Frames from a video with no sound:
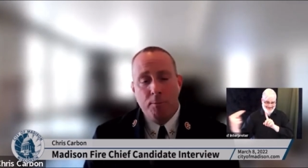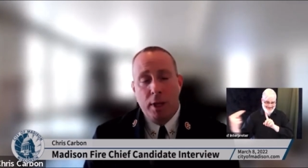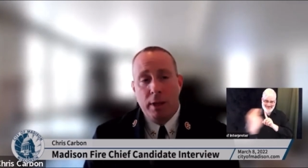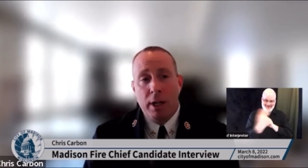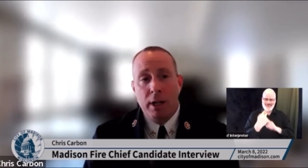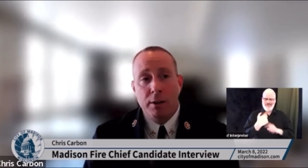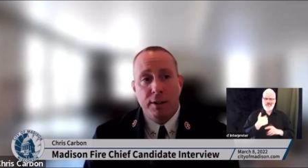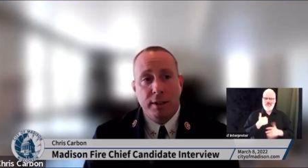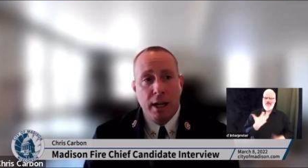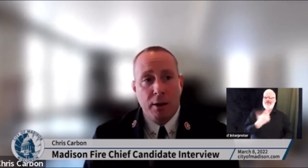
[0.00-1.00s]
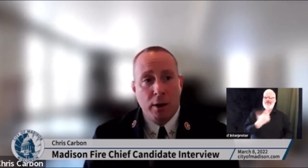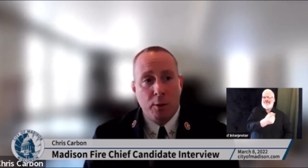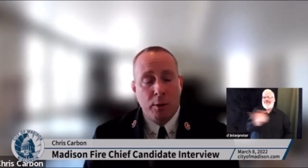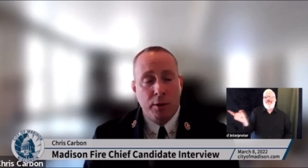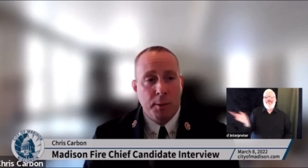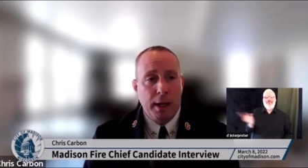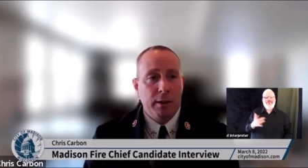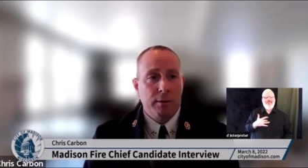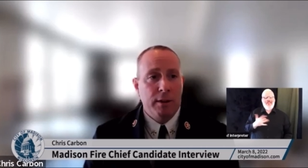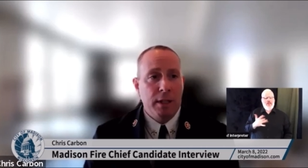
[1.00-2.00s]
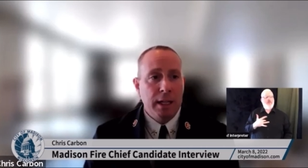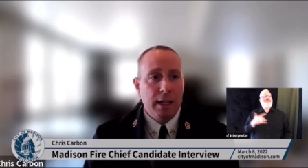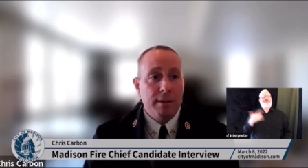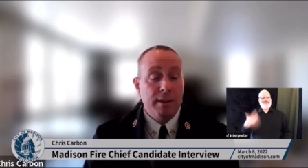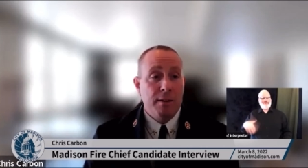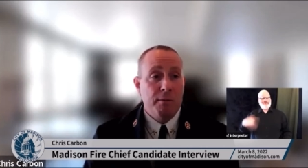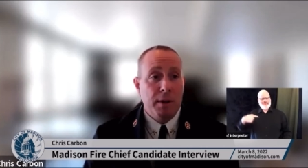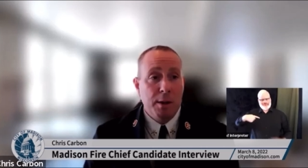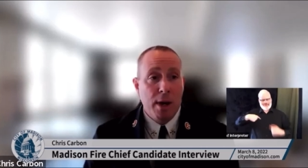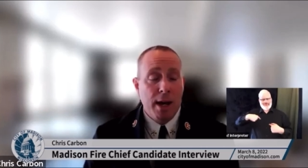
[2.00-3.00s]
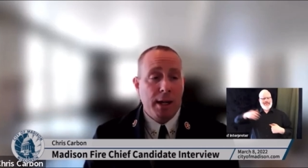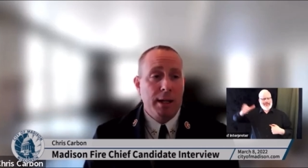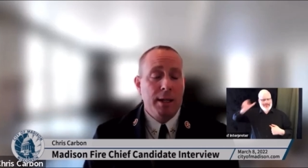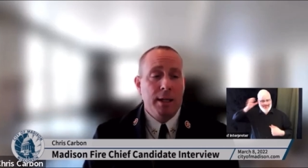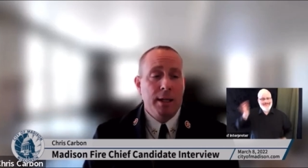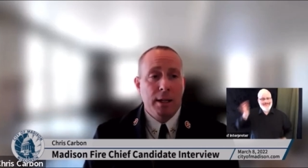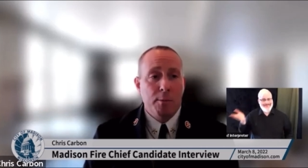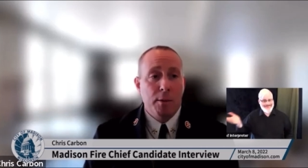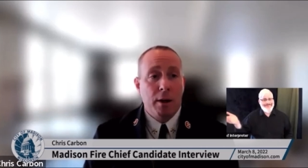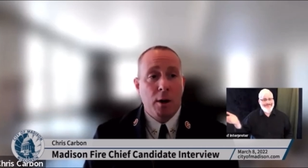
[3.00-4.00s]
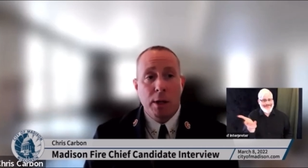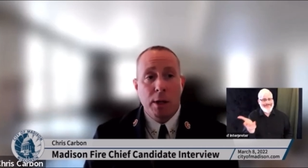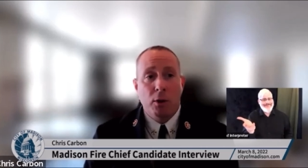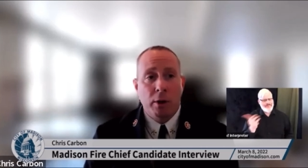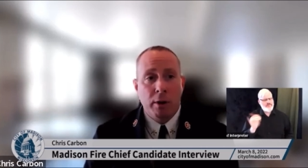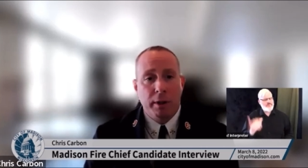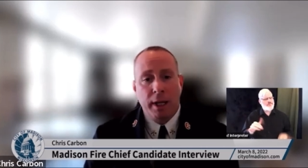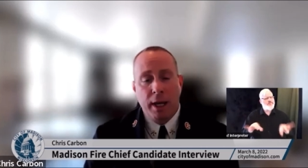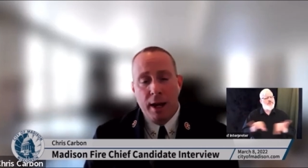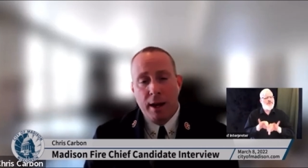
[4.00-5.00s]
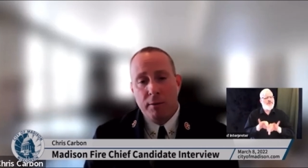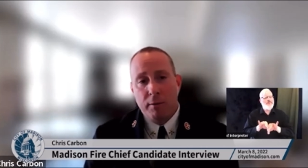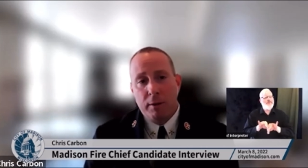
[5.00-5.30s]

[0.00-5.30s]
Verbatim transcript: And that I understand all the perspectives and the needs and the feedback um, that our people currently have